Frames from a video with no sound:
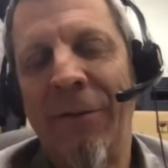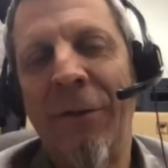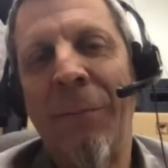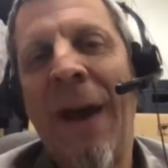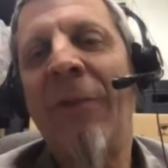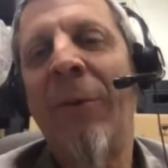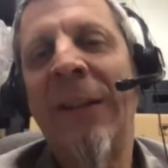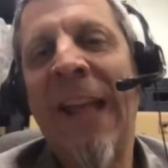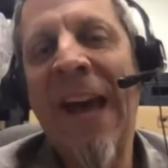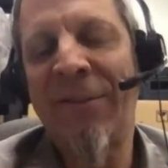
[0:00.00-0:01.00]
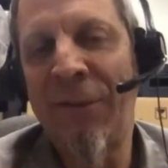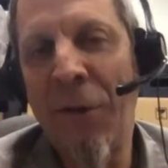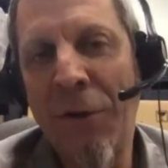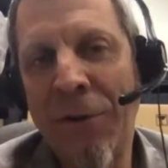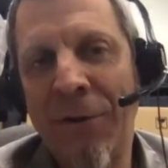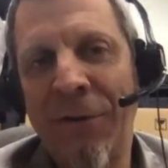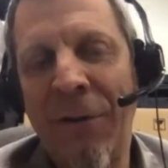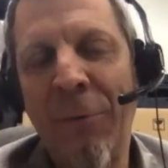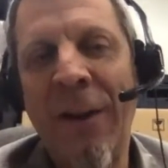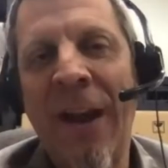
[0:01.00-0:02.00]
so the battery would last longer
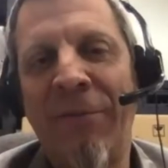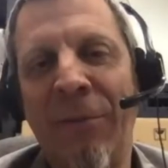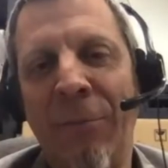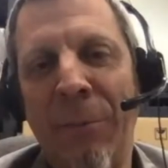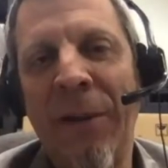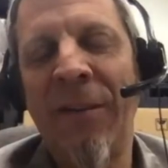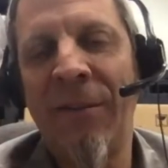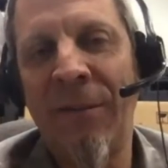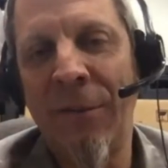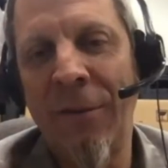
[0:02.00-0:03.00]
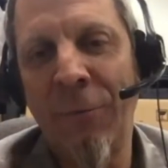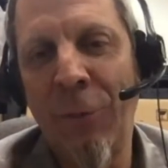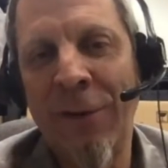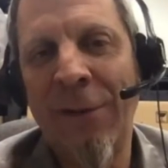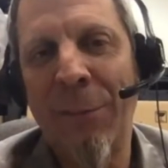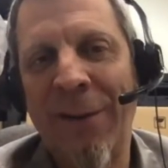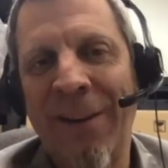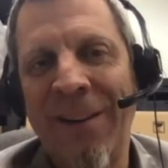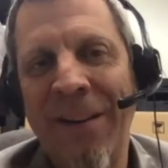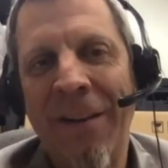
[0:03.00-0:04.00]
so they wouldn't have to replace it during the warranty
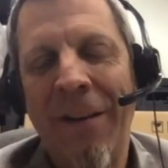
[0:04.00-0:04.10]
period